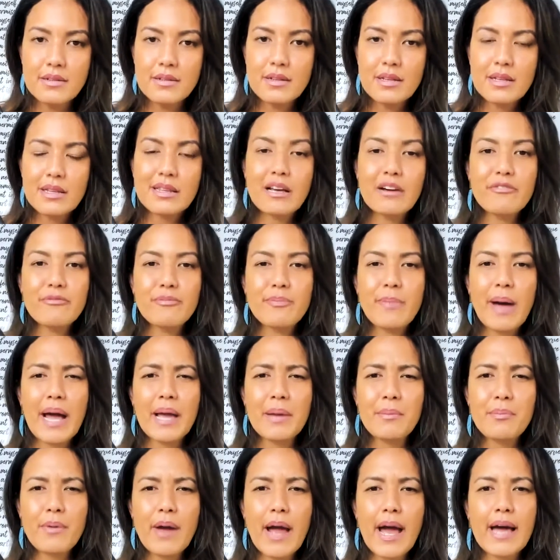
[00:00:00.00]
love
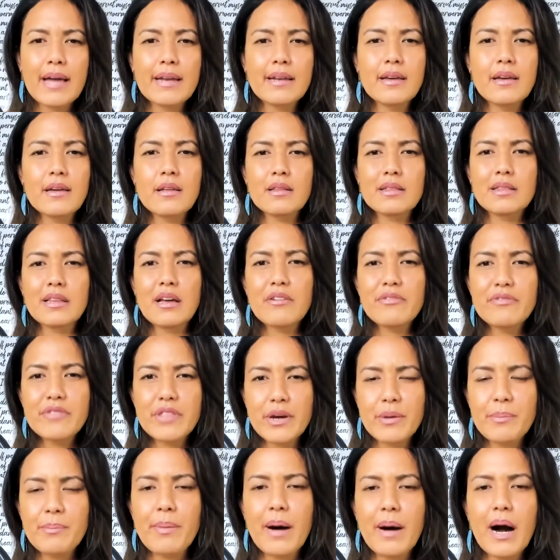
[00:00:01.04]
my brand, love
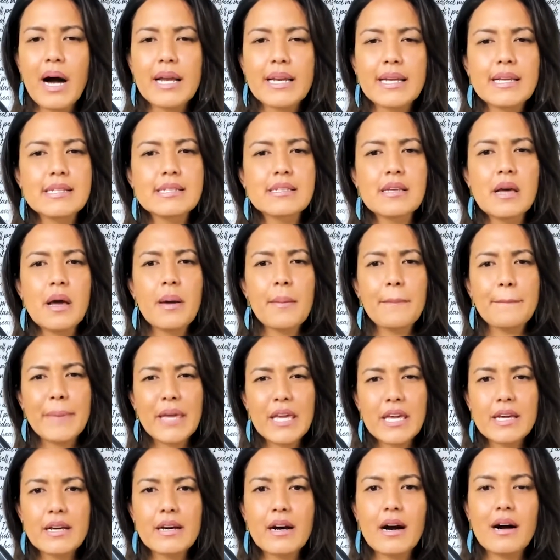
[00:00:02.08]
their bodies,
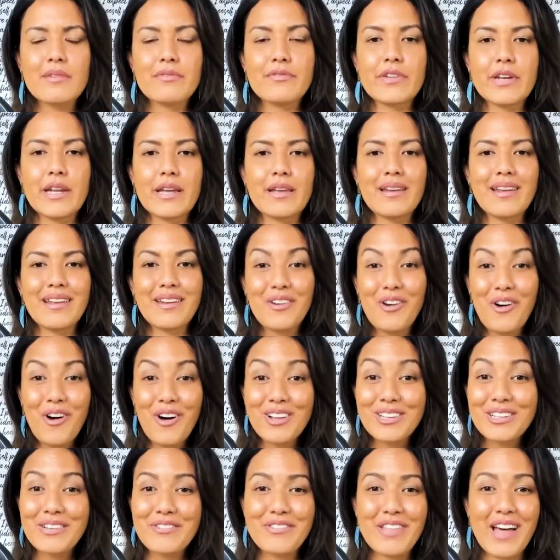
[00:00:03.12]
be confident in
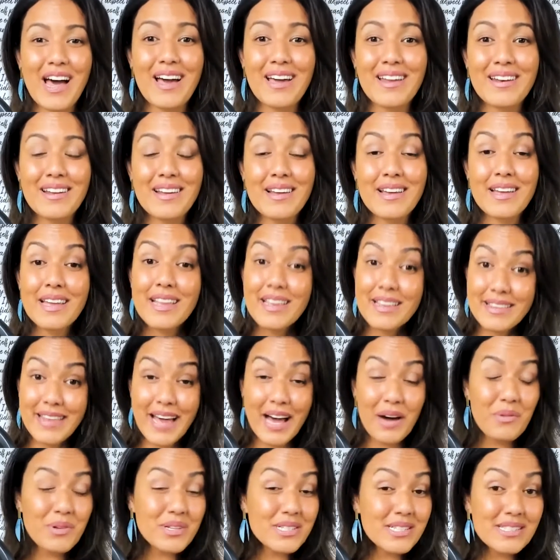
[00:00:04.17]
all of that?
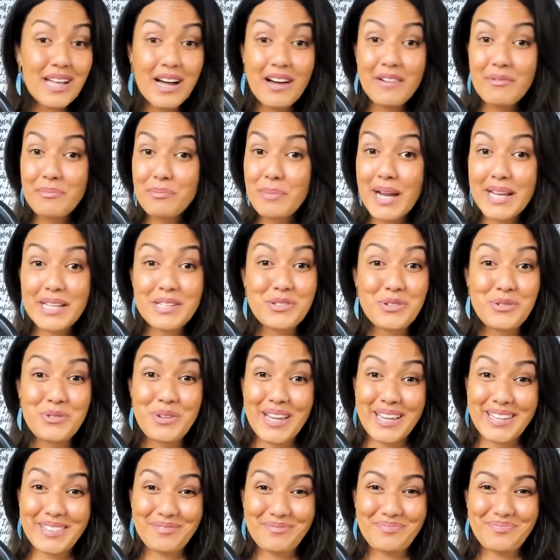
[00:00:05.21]
That was not my
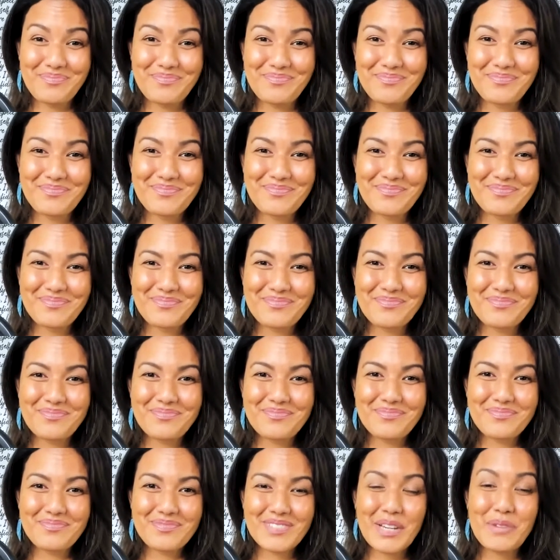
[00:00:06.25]
doing.
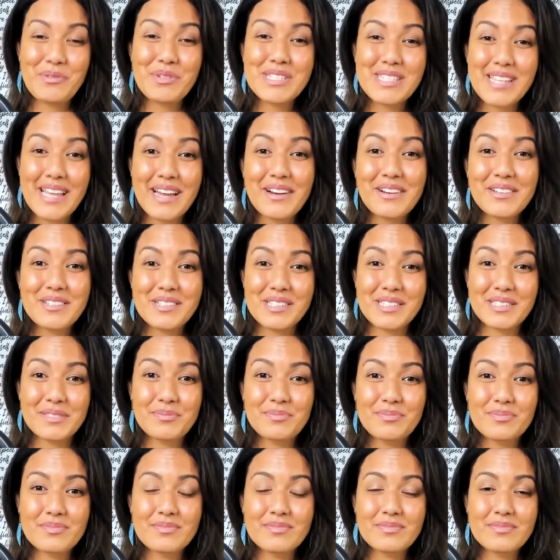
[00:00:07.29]
It was theirs.
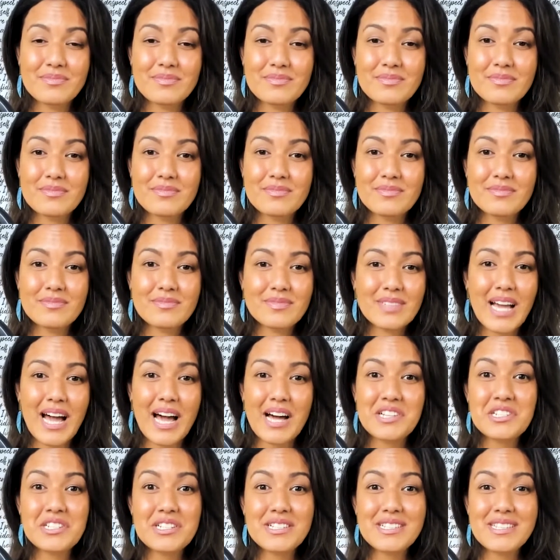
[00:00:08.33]
I
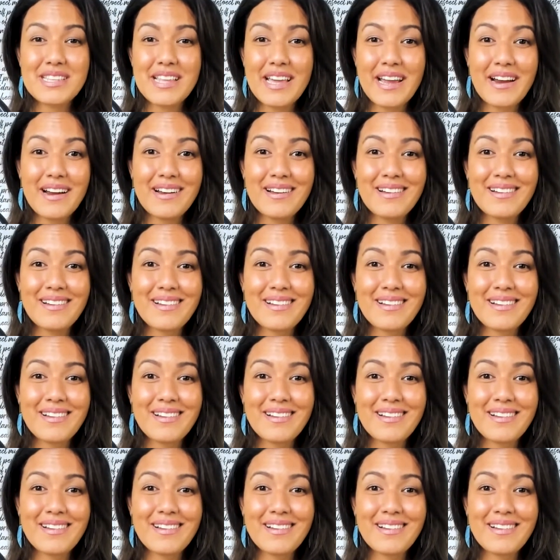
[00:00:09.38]
was just there